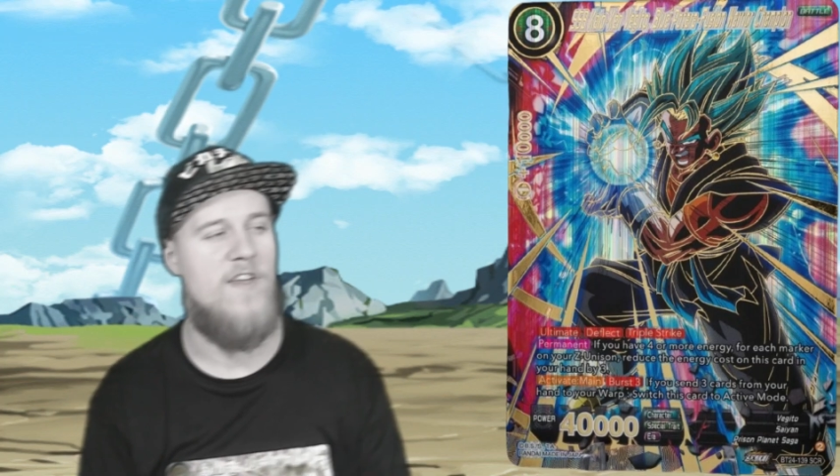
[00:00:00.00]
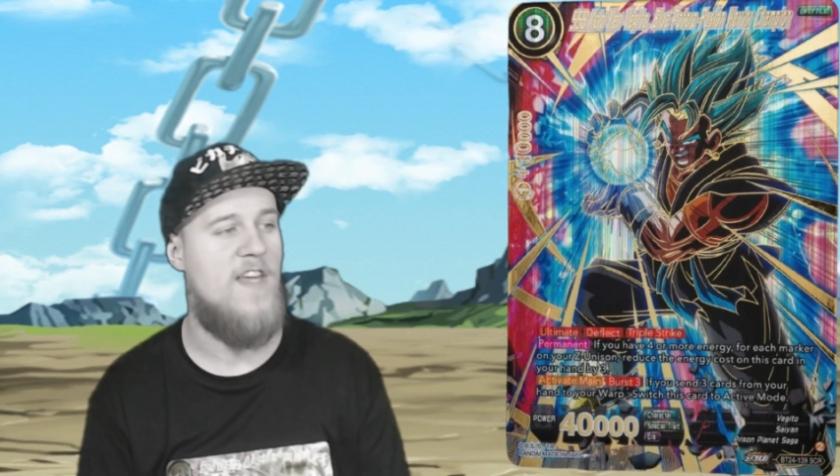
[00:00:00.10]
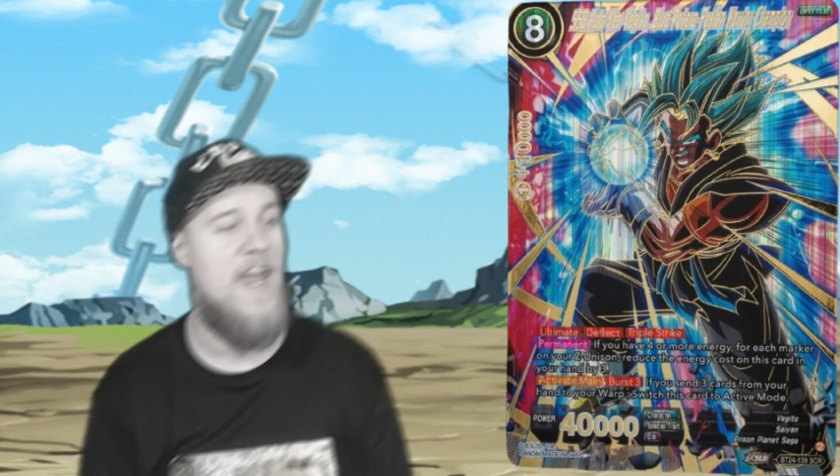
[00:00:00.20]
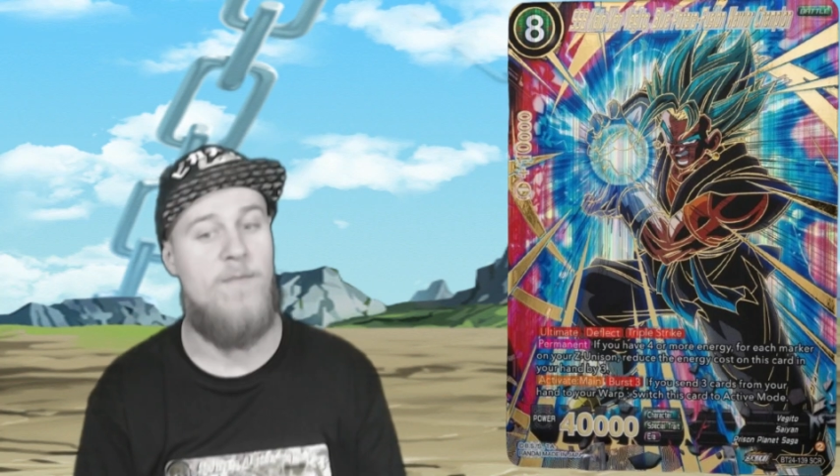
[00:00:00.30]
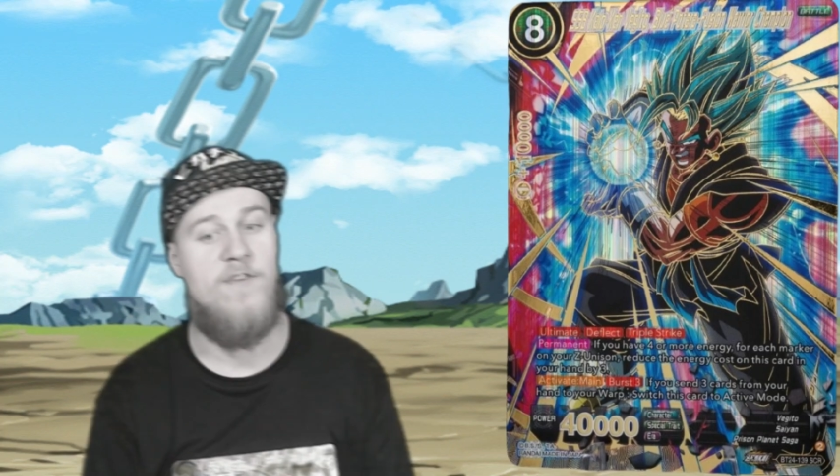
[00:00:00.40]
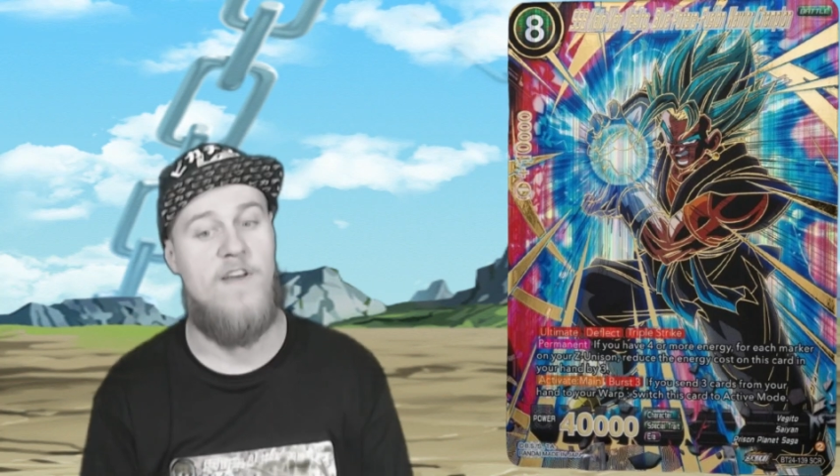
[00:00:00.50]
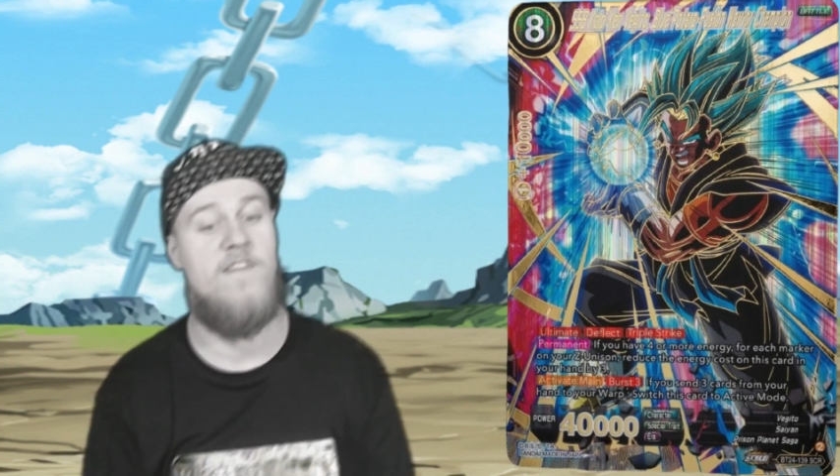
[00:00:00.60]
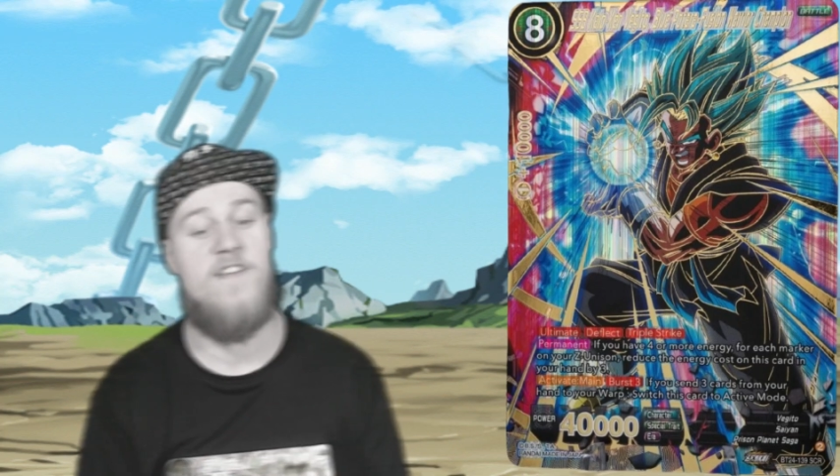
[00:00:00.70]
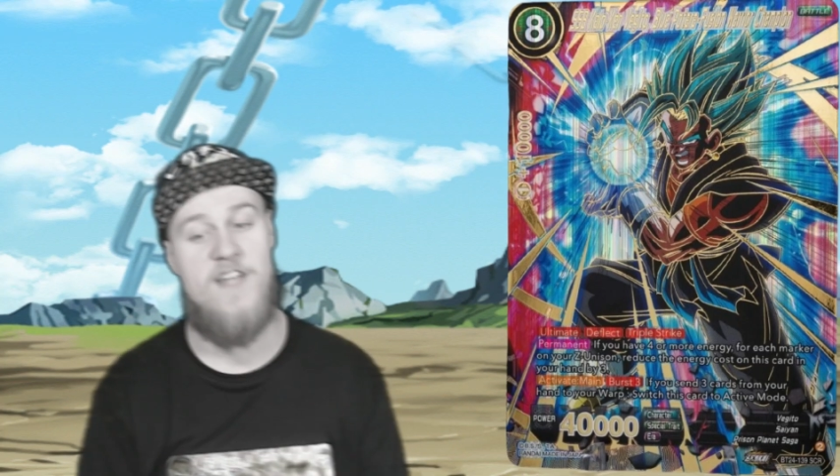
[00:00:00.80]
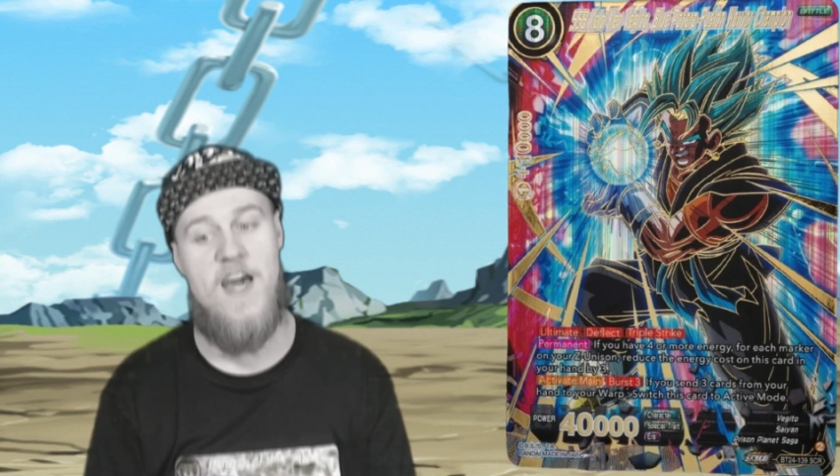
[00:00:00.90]
game
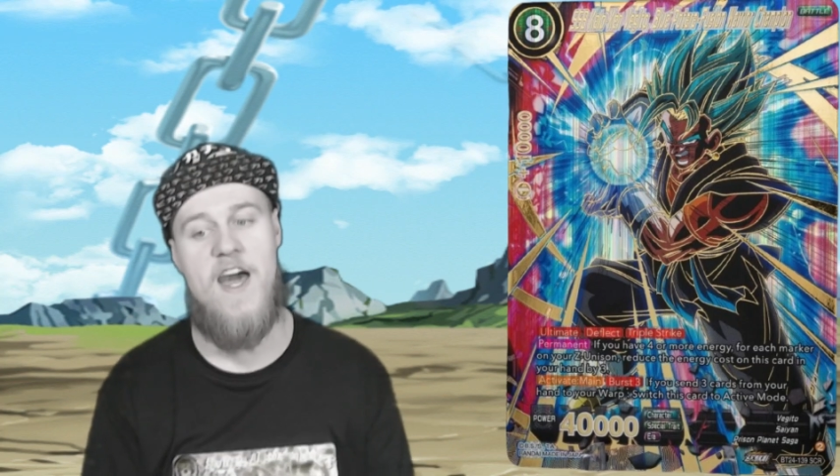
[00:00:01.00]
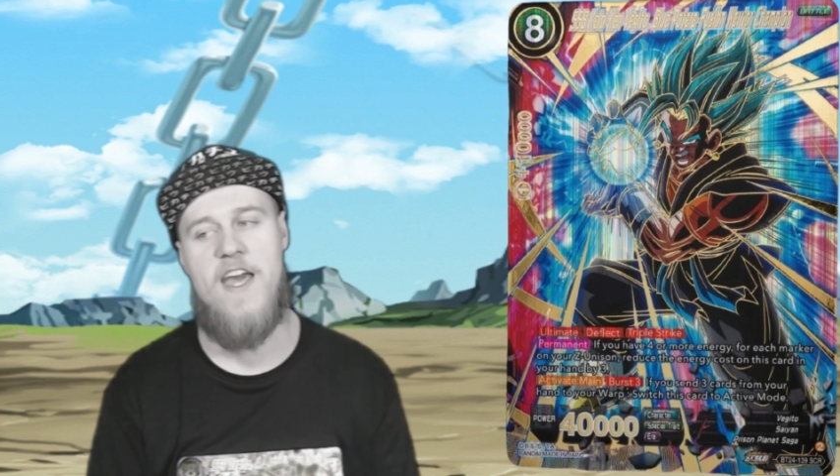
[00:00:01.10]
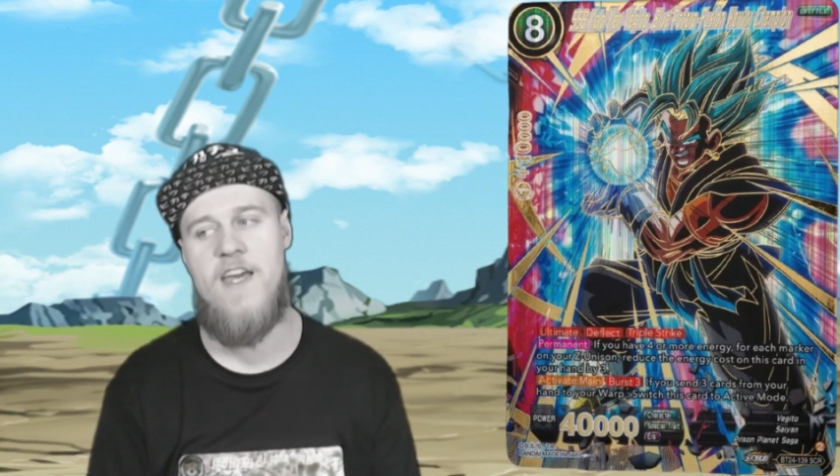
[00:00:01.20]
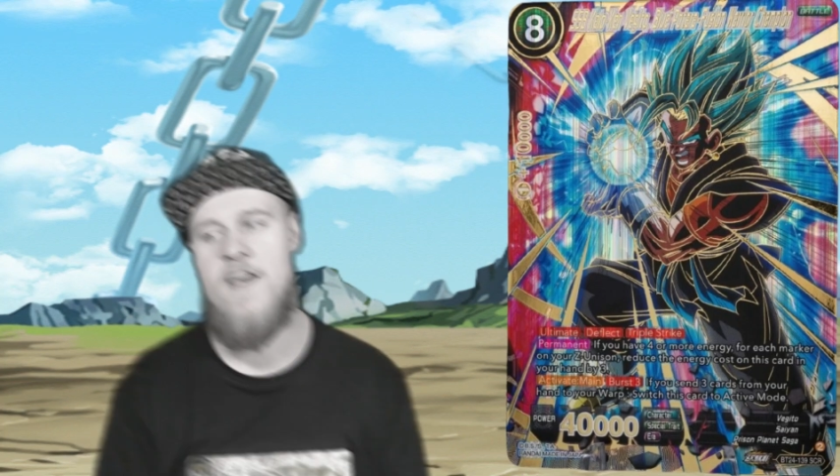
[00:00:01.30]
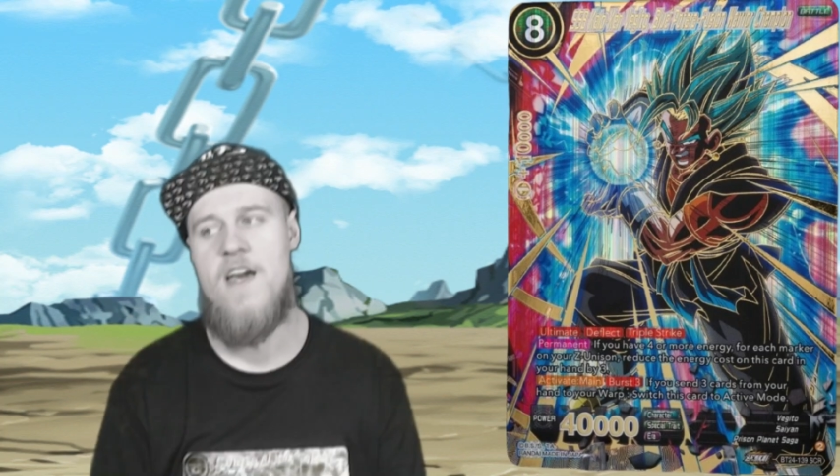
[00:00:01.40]
doesn't die,